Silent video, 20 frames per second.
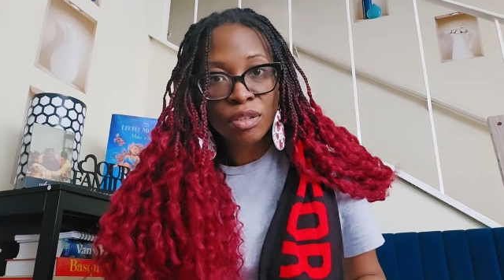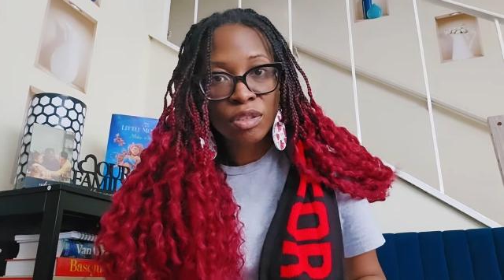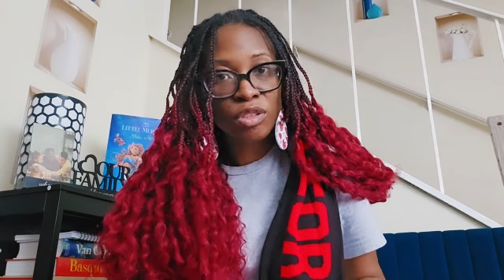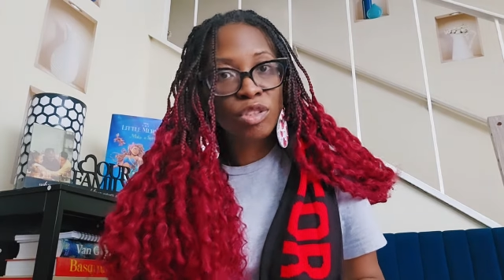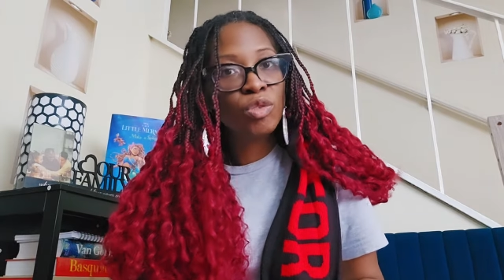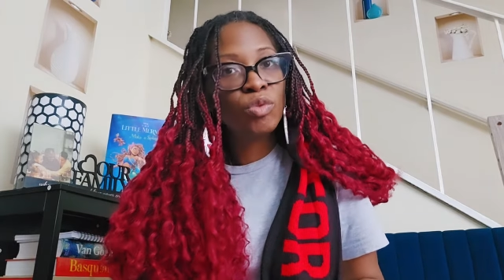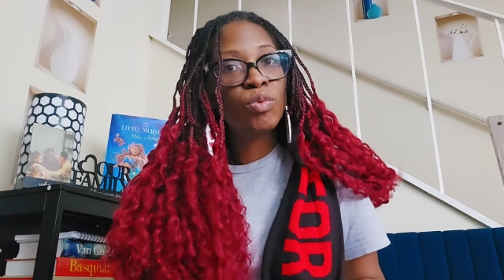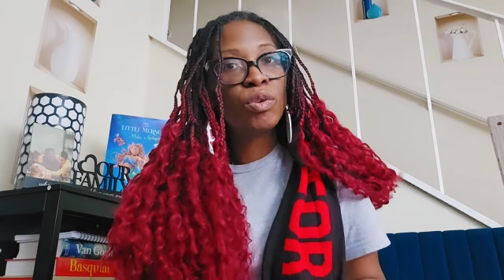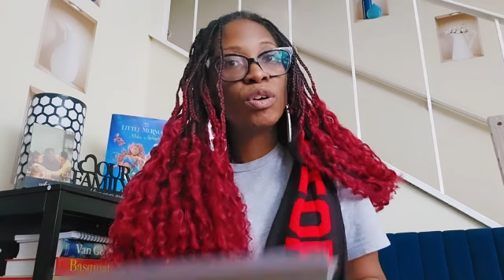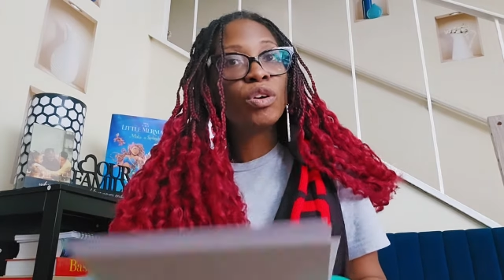
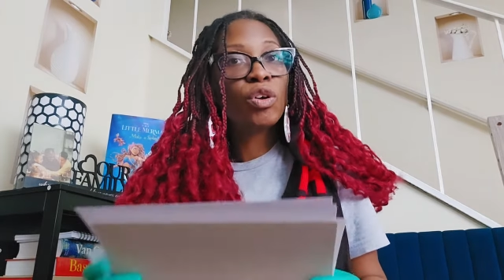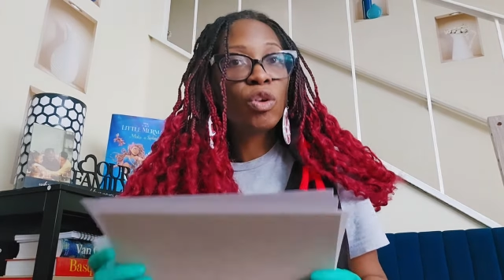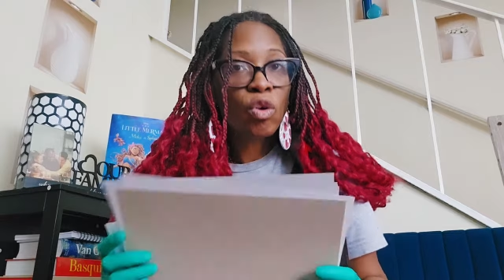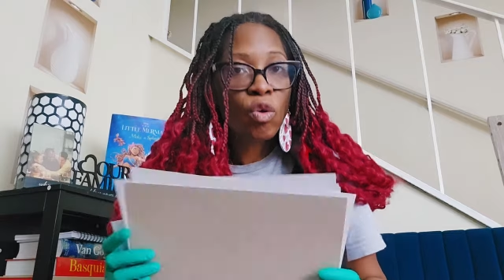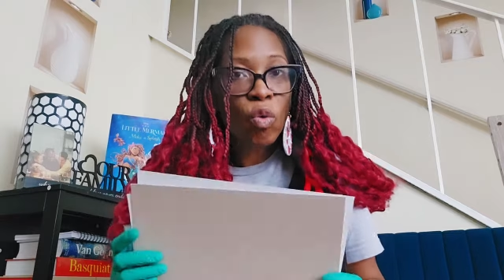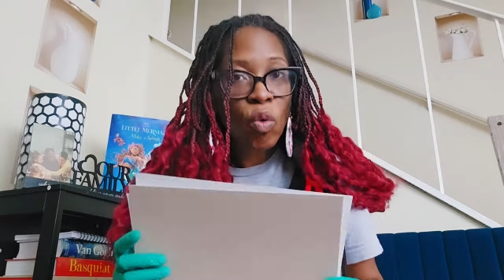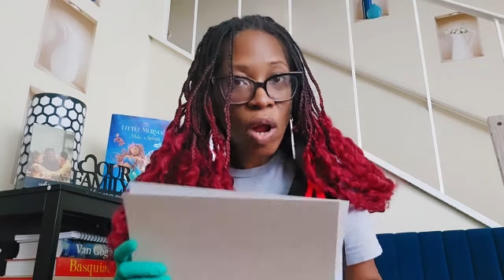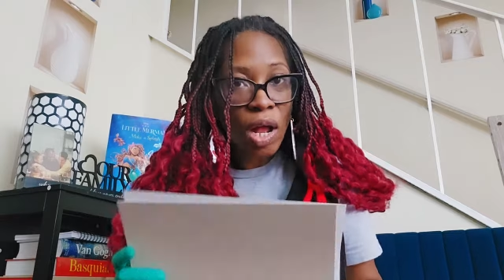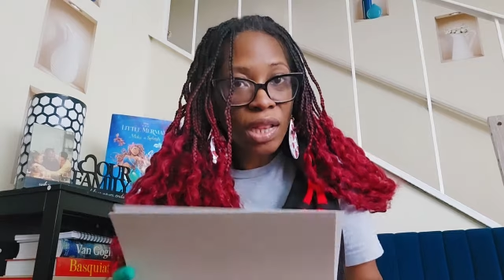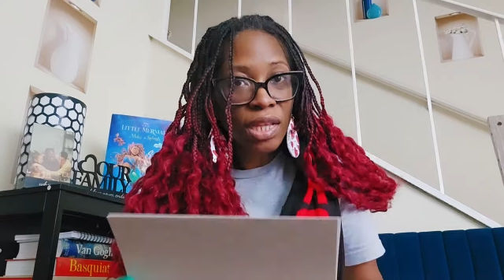You want
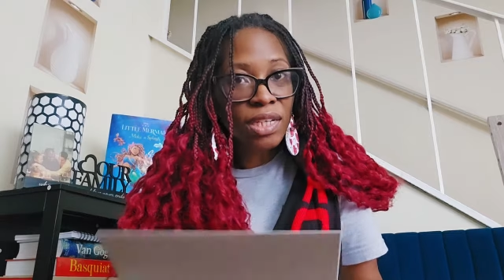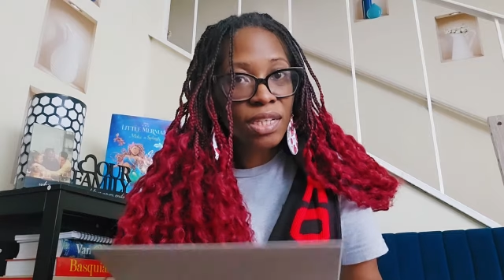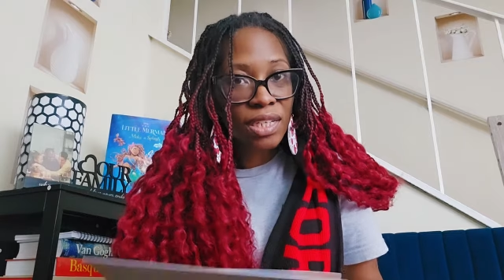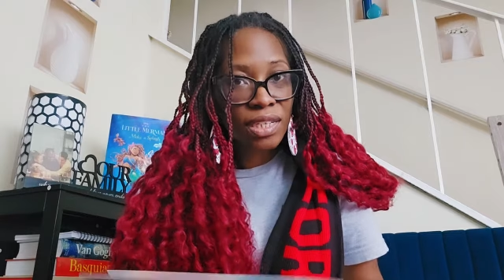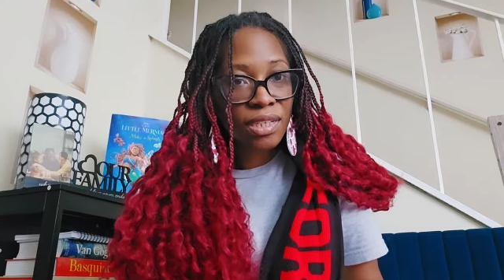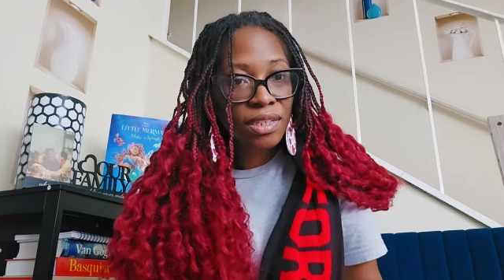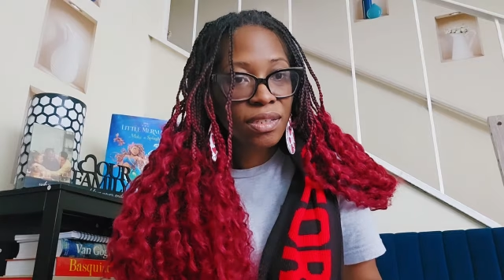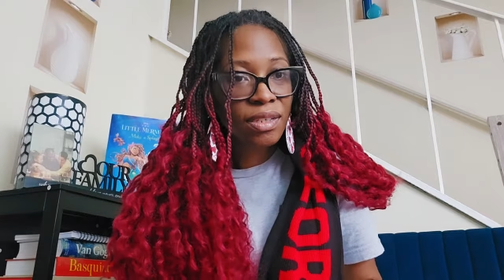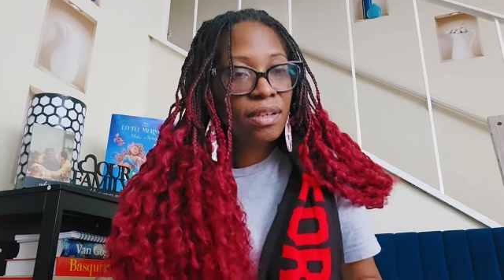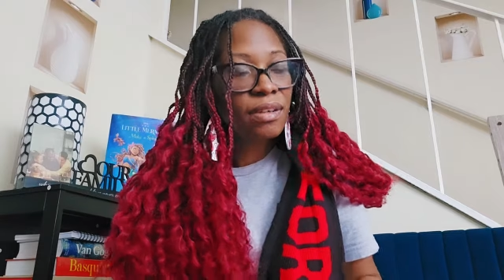
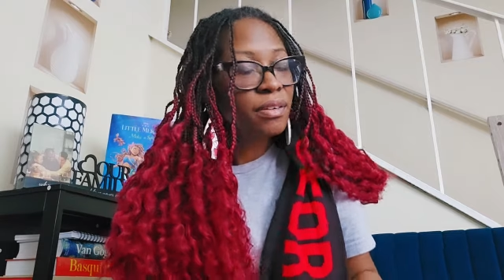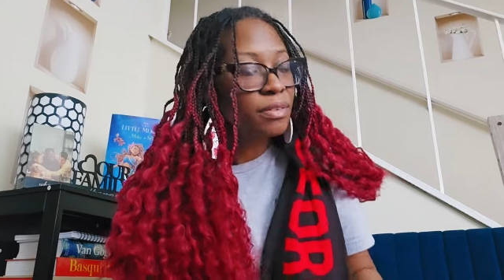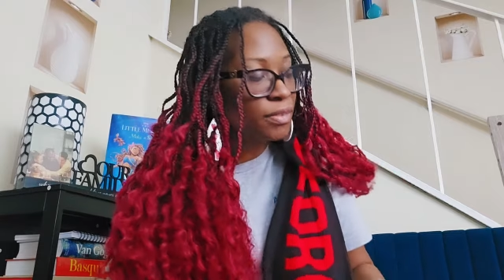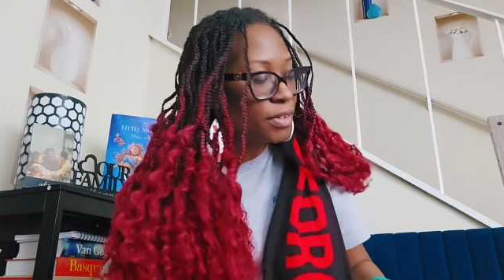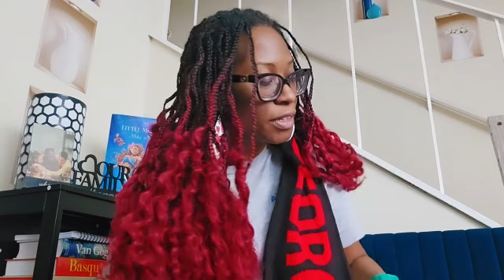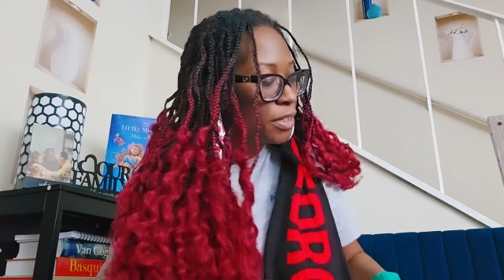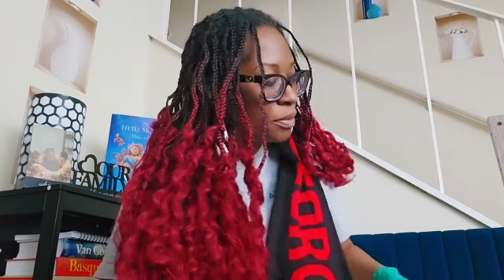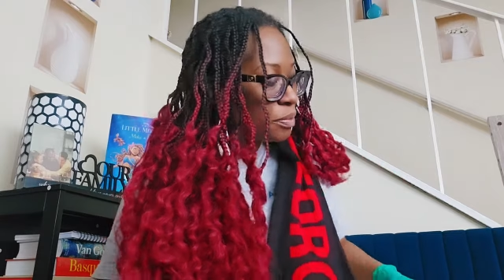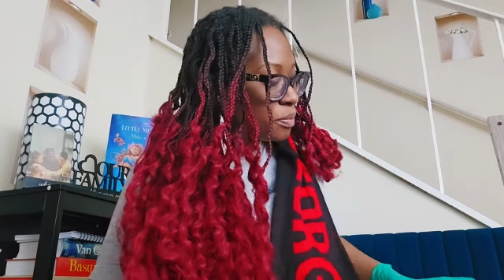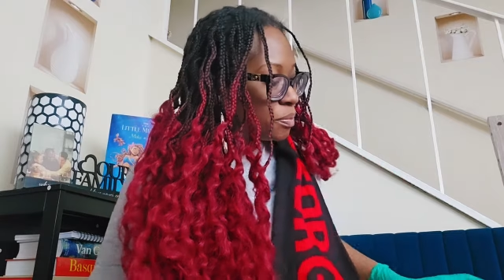quality,
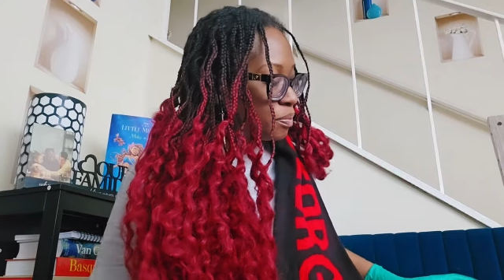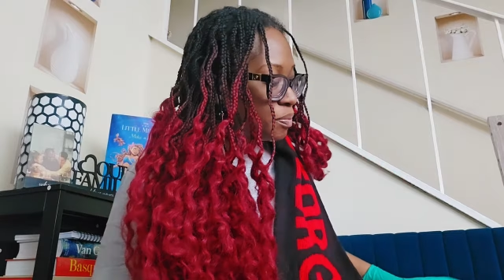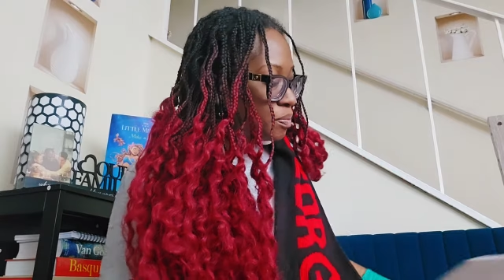right?